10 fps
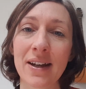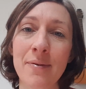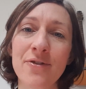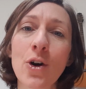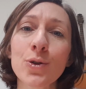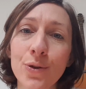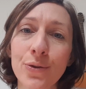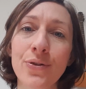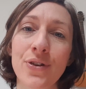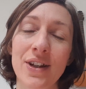
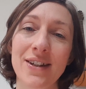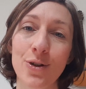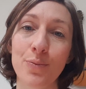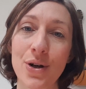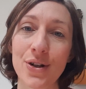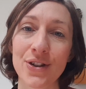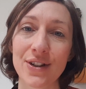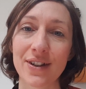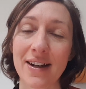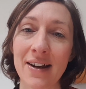involve the young
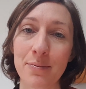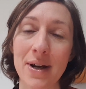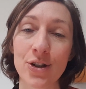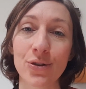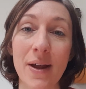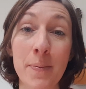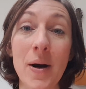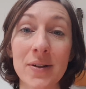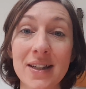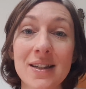person and make sure they're
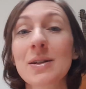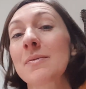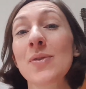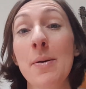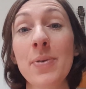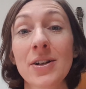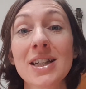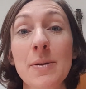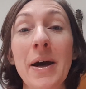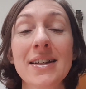
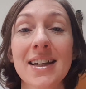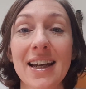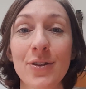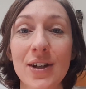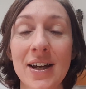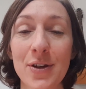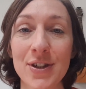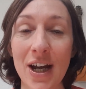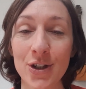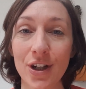participating in the
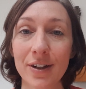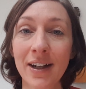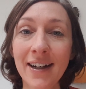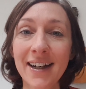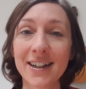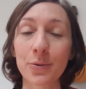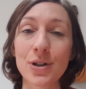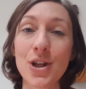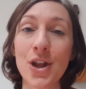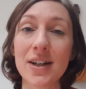session. And one
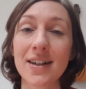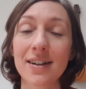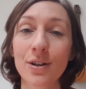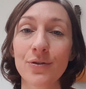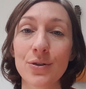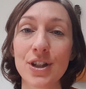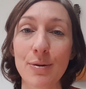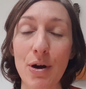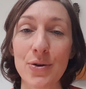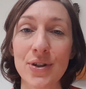of the things I love using the
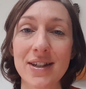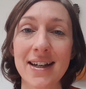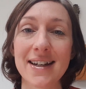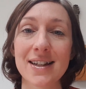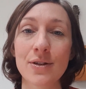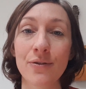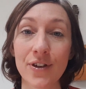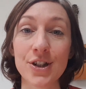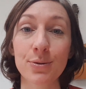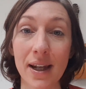most is
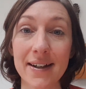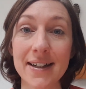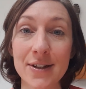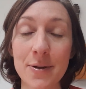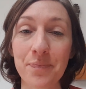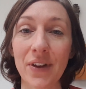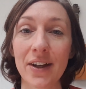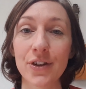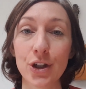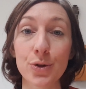visual aids
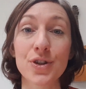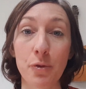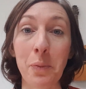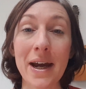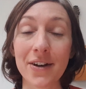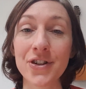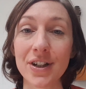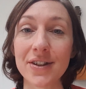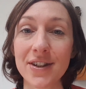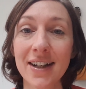and the use of
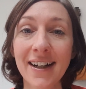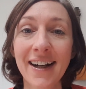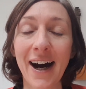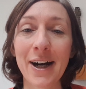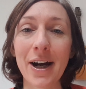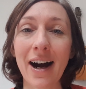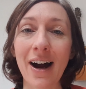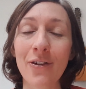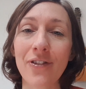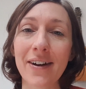pictures.
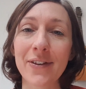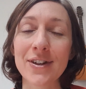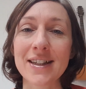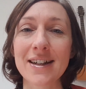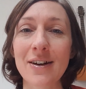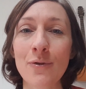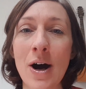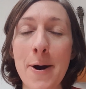I find it